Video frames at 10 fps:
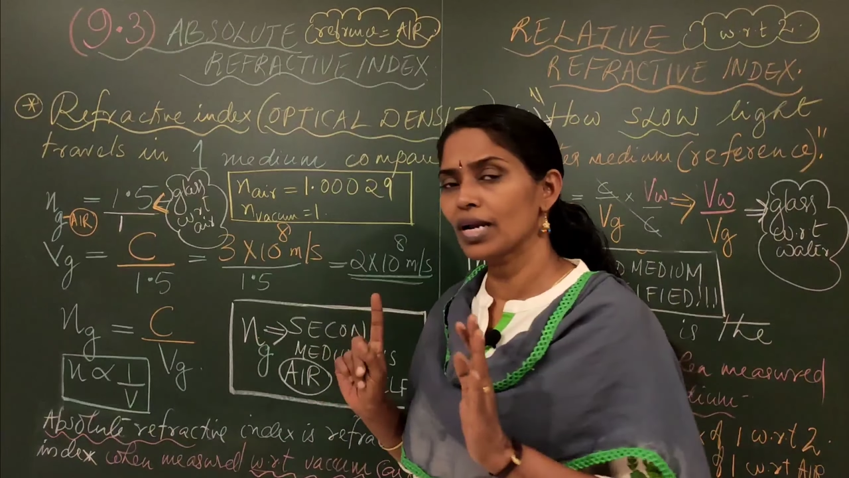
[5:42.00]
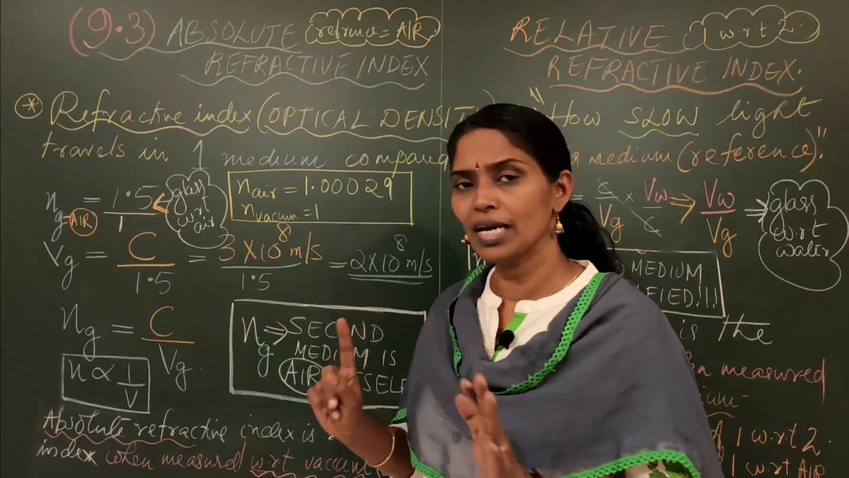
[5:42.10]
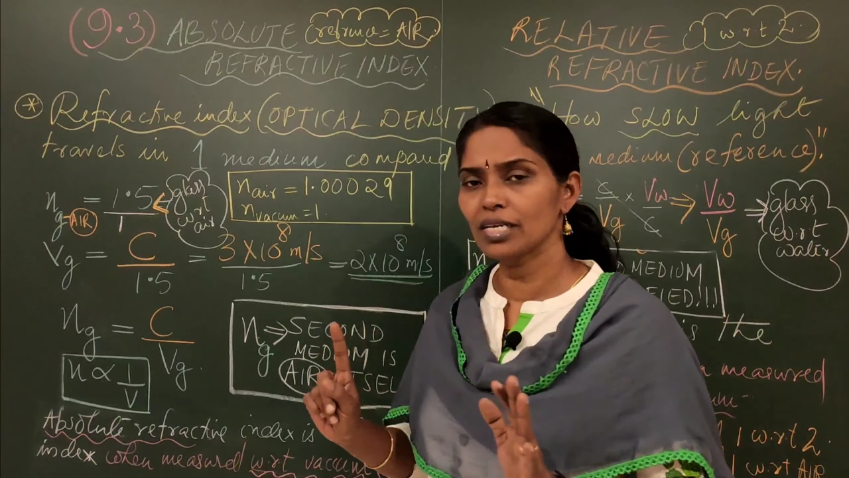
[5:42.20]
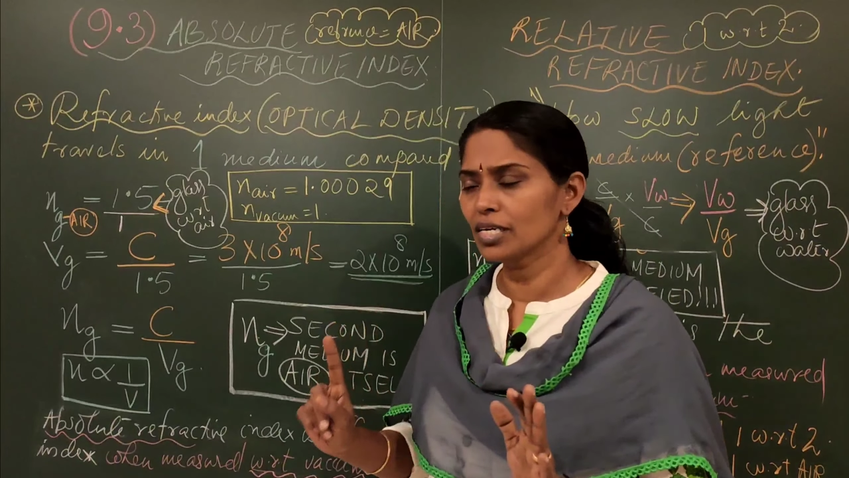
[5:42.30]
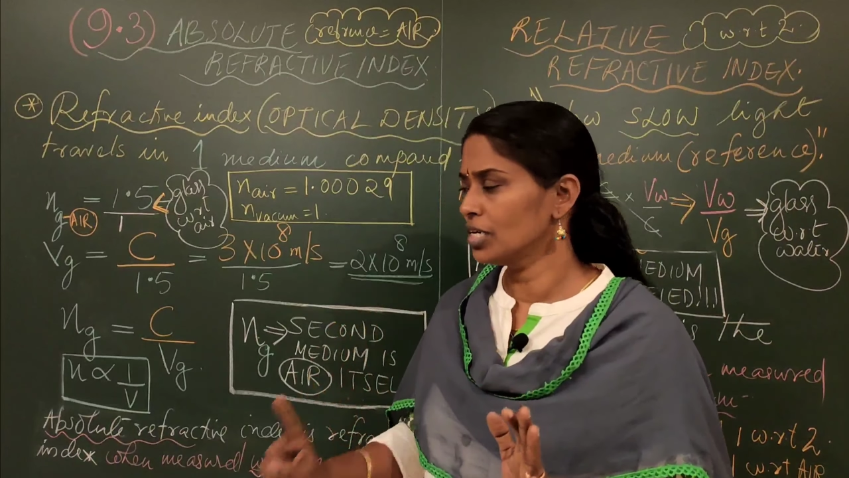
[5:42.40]

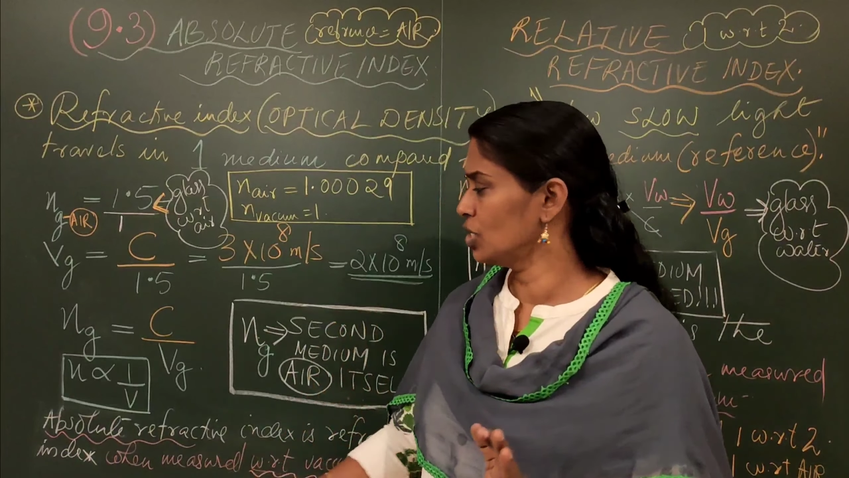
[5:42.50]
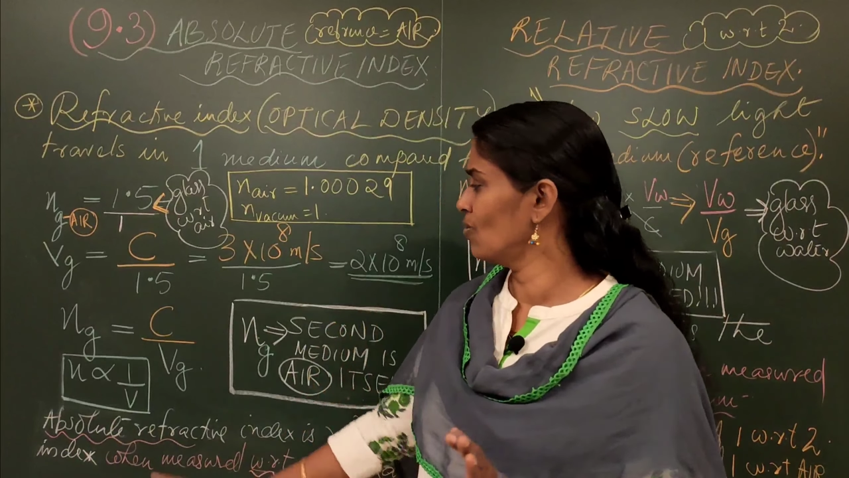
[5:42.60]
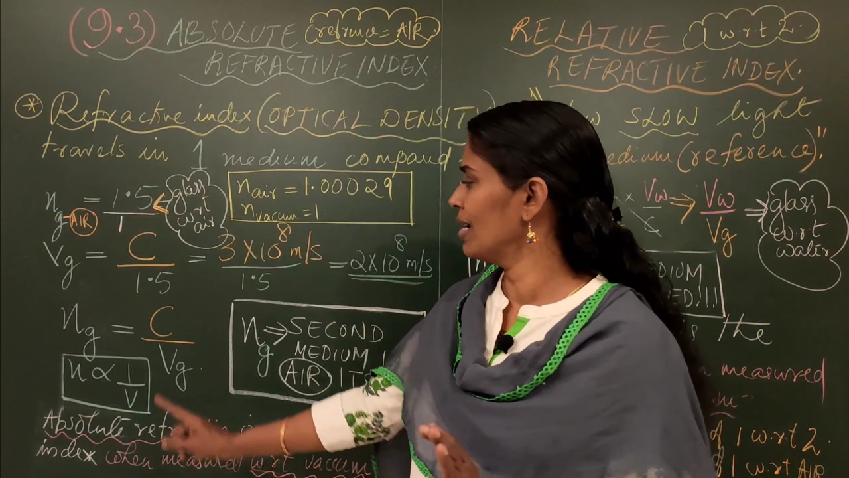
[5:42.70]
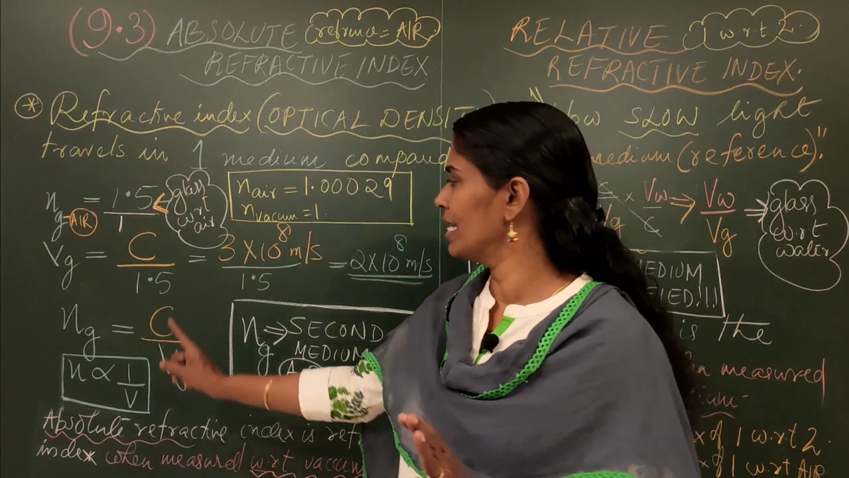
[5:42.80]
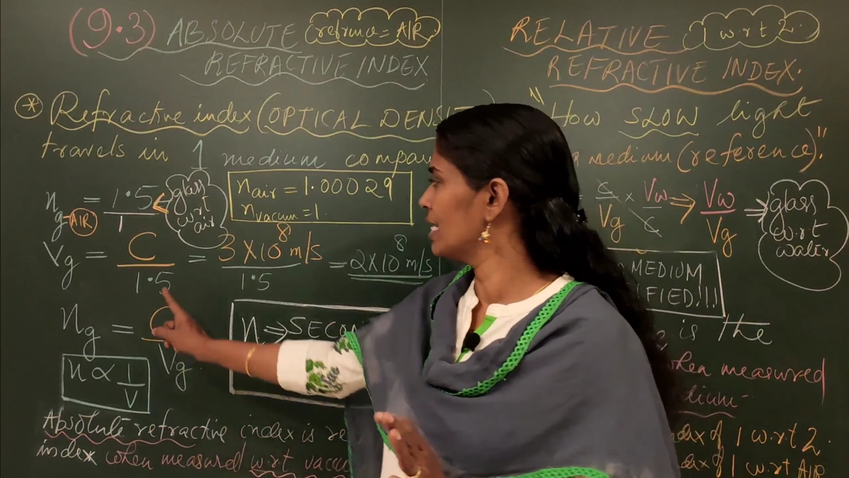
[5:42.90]
8. You
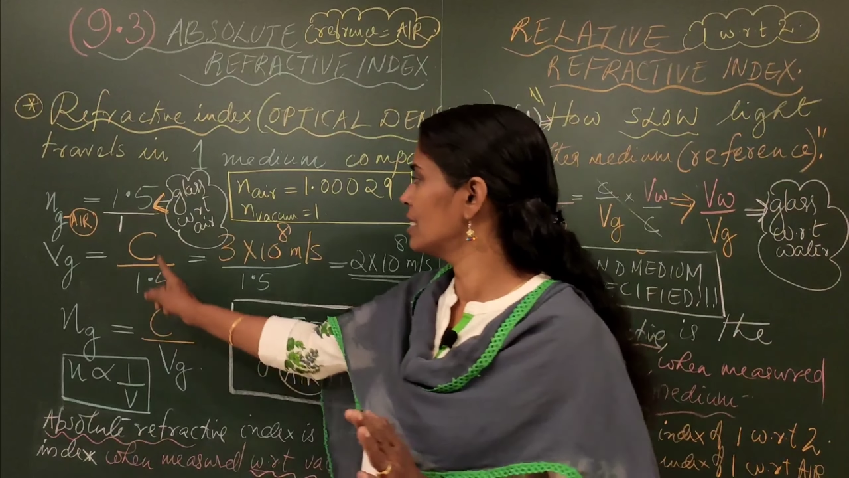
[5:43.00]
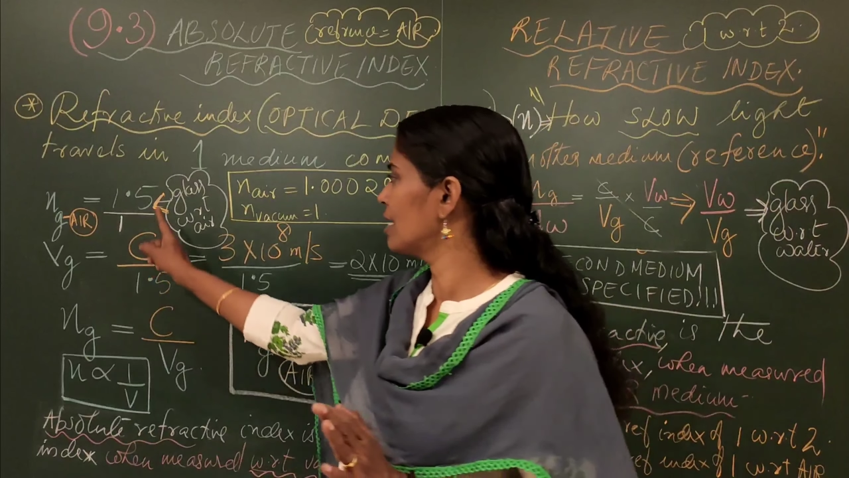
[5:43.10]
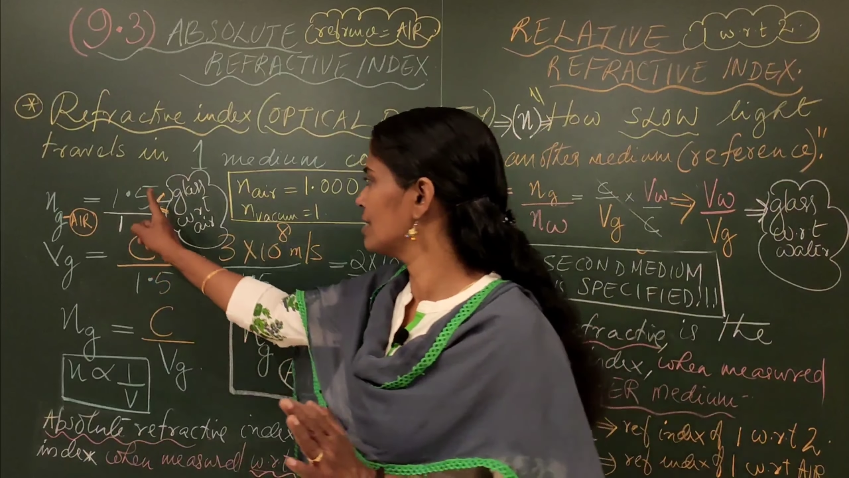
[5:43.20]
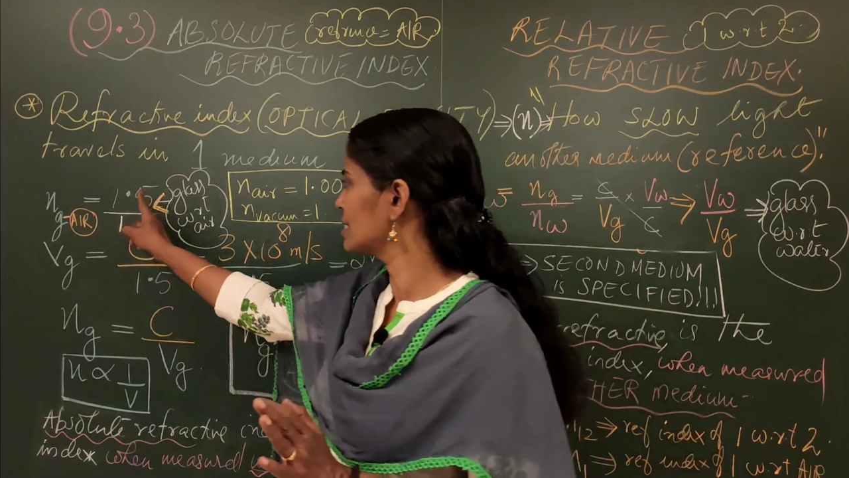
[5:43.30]
will get the